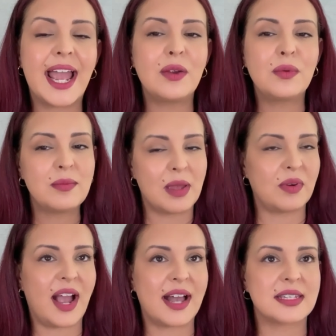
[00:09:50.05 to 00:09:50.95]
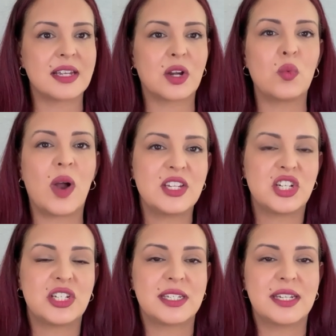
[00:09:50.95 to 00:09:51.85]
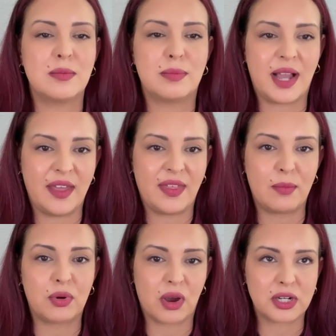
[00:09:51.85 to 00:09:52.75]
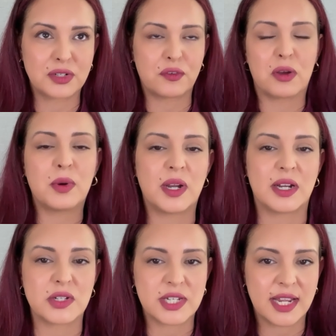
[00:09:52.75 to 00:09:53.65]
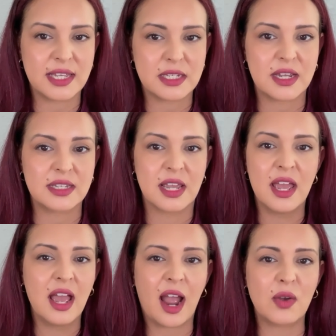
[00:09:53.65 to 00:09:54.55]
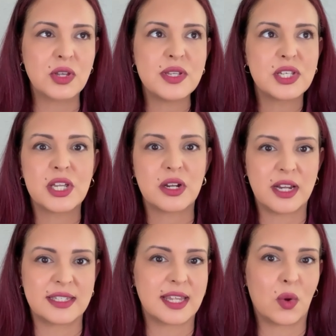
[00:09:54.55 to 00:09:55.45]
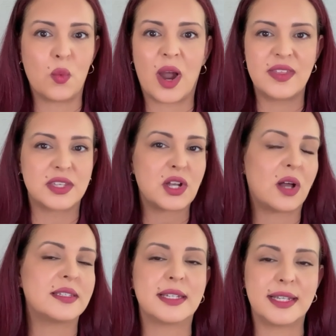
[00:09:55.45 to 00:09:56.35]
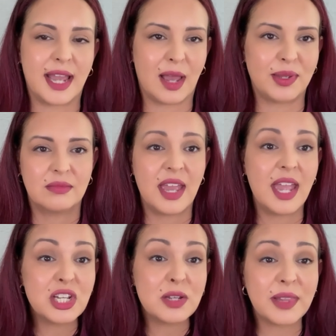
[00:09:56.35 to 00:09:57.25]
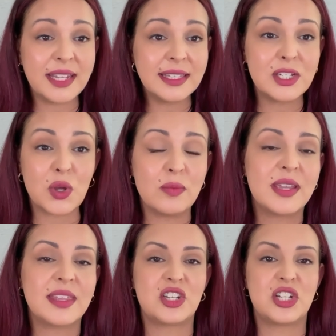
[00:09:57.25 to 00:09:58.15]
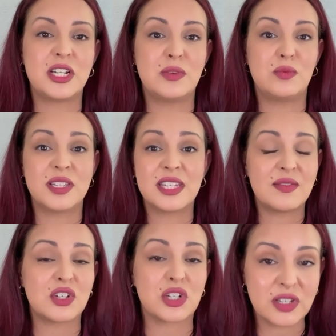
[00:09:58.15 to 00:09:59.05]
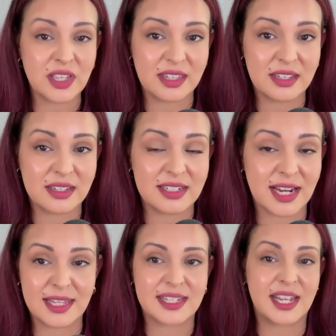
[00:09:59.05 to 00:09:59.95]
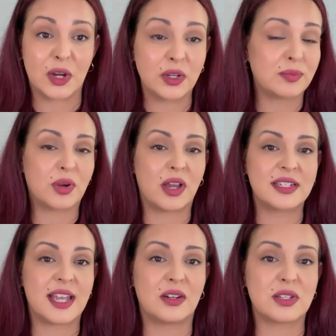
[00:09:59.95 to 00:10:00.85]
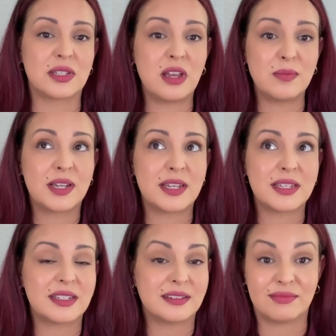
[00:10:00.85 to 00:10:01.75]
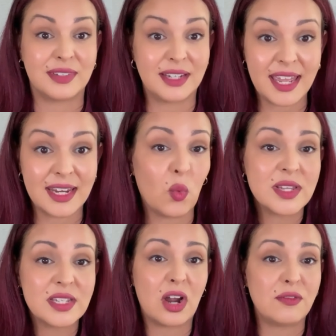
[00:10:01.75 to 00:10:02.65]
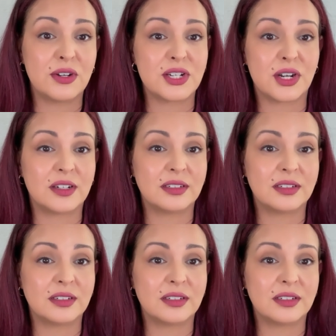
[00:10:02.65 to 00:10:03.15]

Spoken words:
remember asking her why she just didn't buy that product from her hairstylist, because I was always curious, like, why this constantly happened. And she blatantly told me that she wasn't even sure that the stylist carried the product at her salon because, again, it wasn't offered to her.